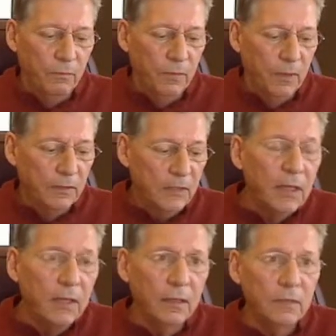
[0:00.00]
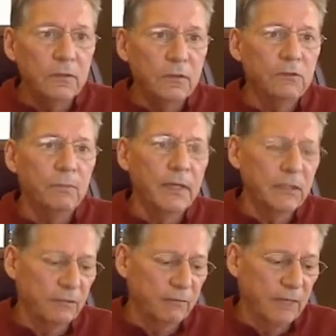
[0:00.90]
Until you
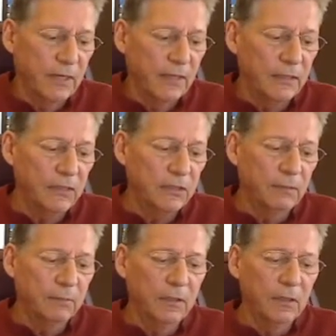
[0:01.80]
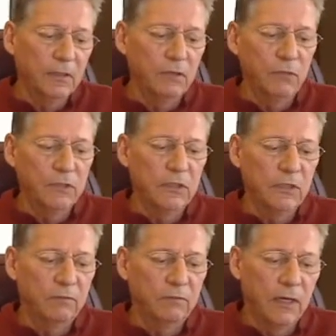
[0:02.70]
specify some characteristic
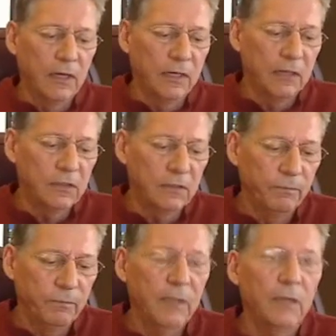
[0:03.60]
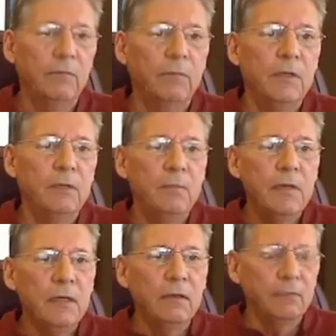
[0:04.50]
of dogs that can be
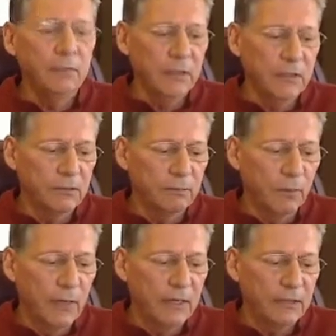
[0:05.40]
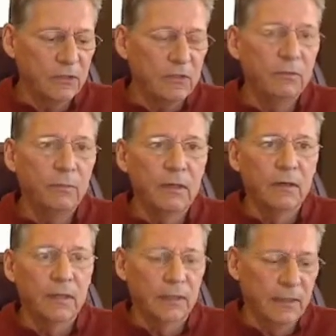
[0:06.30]
meaningfully expressed
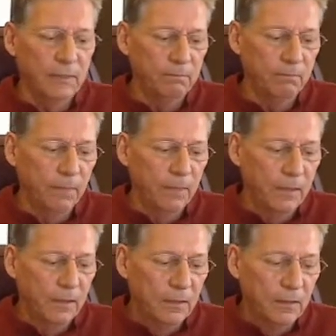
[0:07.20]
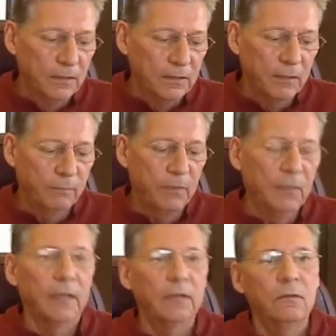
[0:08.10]
numerically, something
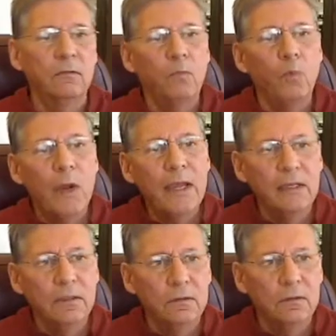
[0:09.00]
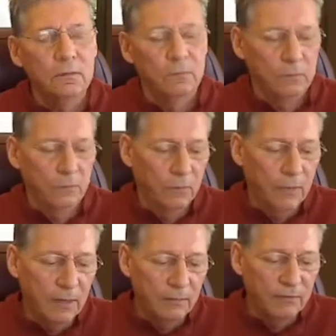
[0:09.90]
like weight, or
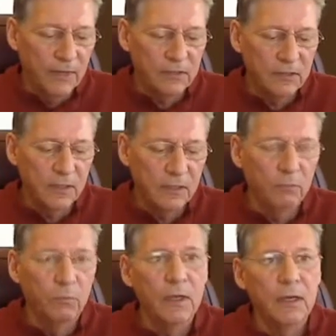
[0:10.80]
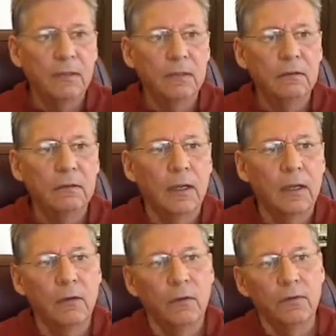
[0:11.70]
how fast they can run, how
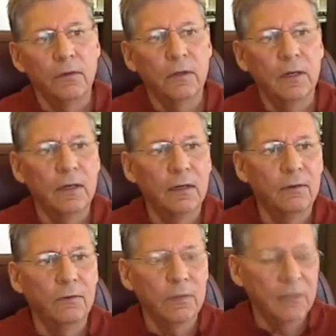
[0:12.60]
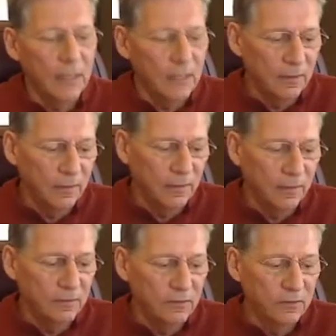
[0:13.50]
long their hair or tail
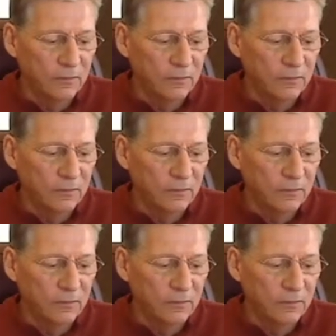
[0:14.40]
is.